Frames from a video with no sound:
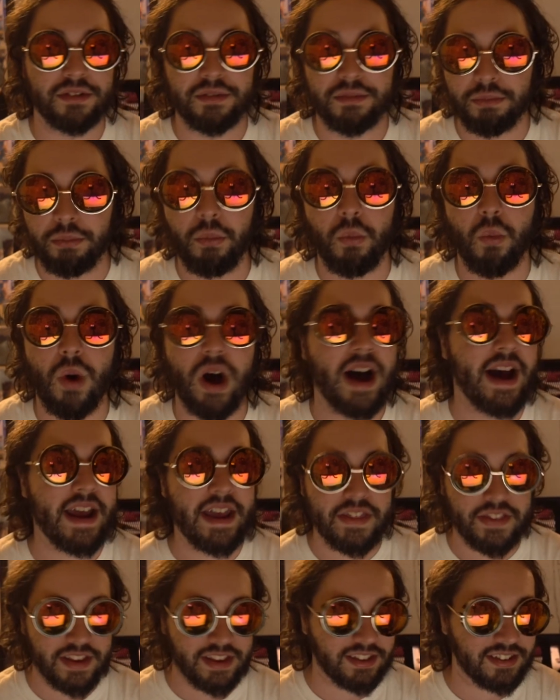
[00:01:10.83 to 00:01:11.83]

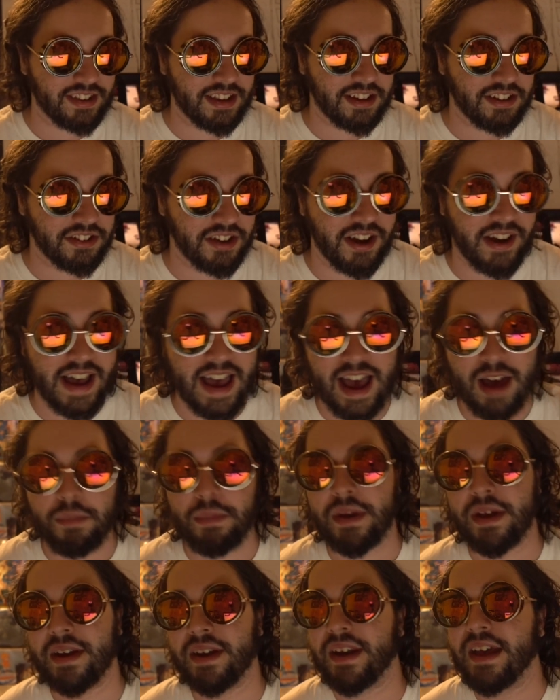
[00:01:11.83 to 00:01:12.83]
why these things all
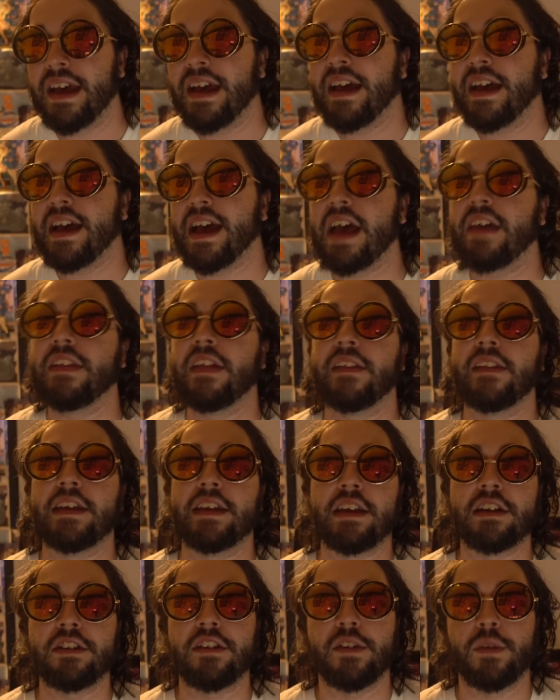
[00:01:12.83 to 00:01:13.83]
happened, and then
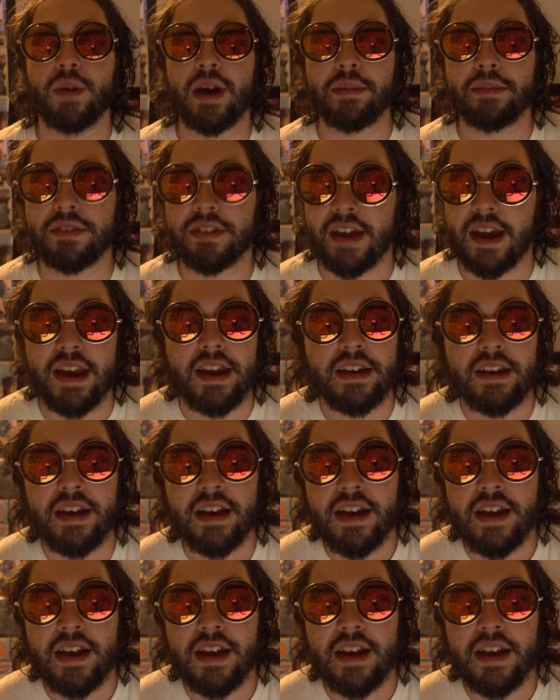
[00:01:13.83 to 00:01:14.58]
linking to the website.